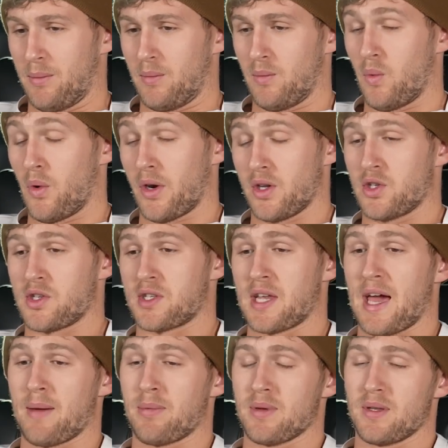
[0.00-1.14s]
what had just
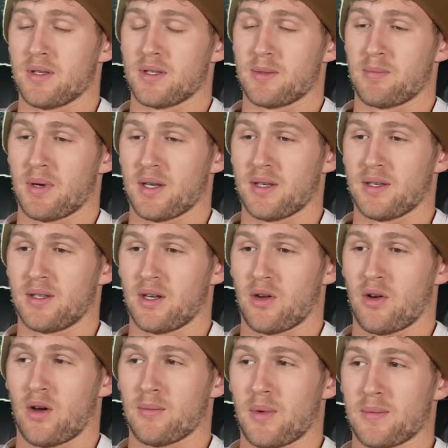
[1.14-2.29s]
happened. But
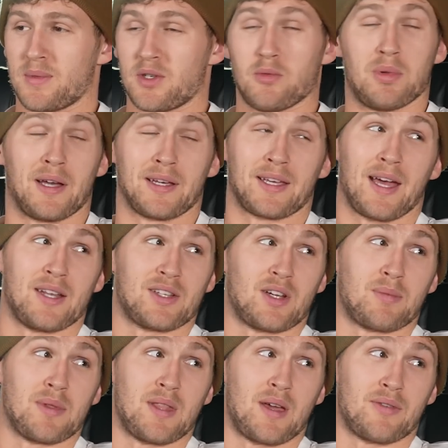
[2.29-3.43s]
I'm still playing catch
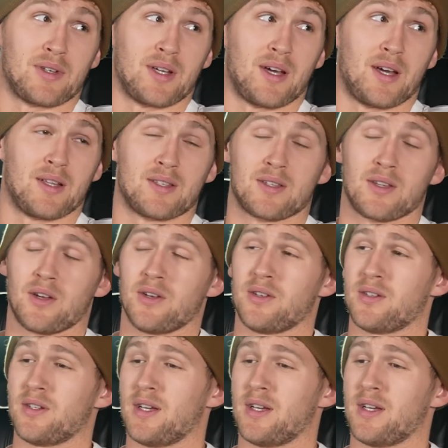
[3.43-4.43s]
up in that regard. So